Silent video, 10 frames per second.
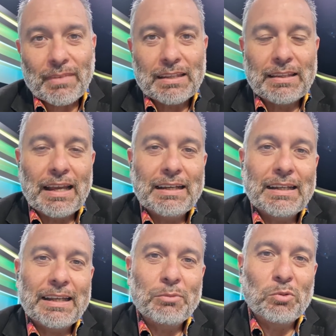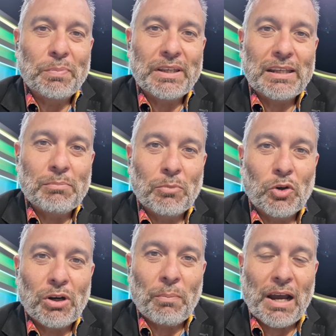then it will be
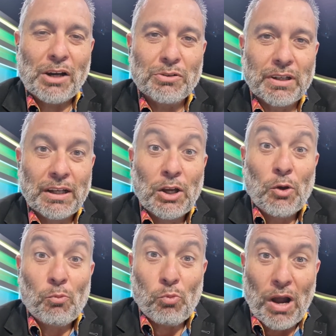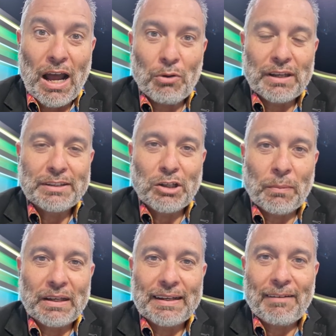more about wow, Atletico
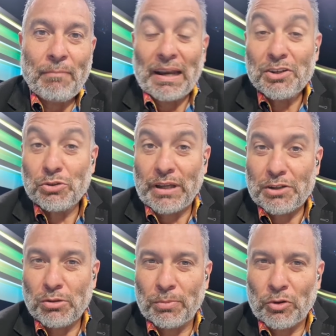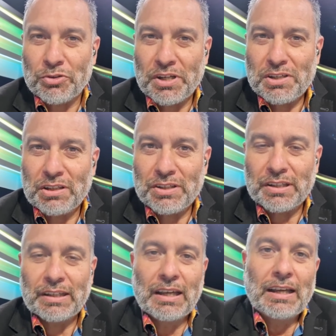Madrid have managed to get some
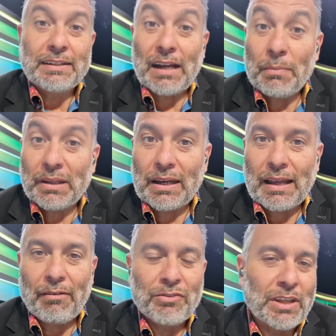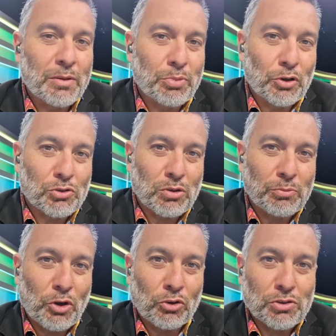consistency. Real Madrid haven't they brought some
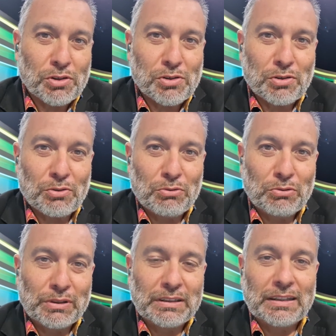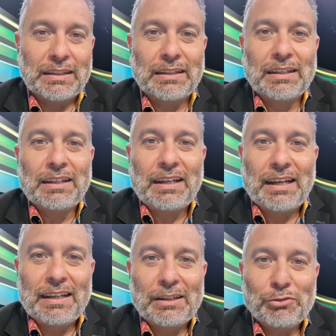youngsters through and uh,
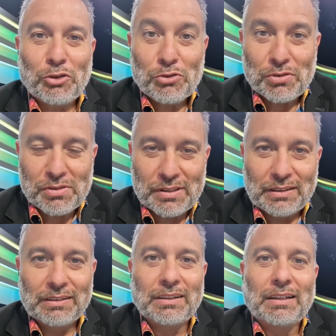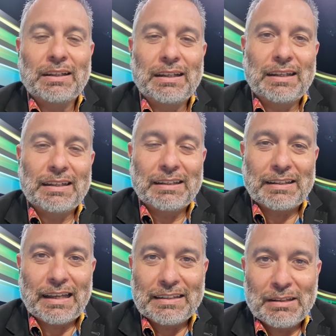and of course still uh,
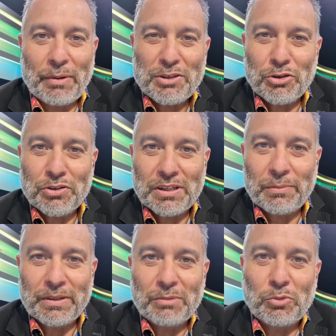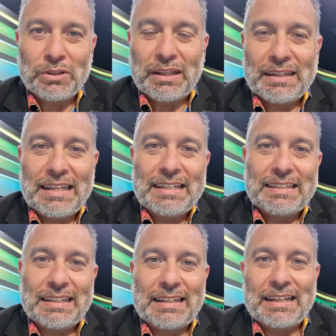getting the veterans, giving them what they need.
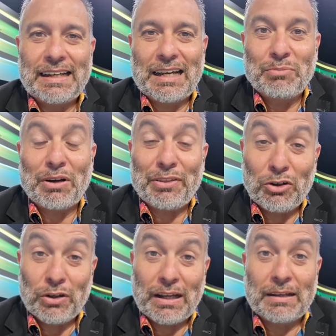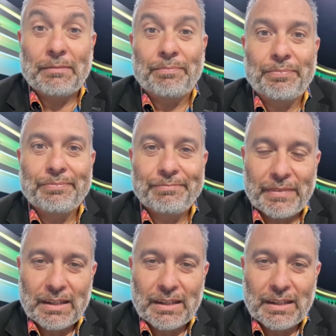And uh, and Barcelona, mm,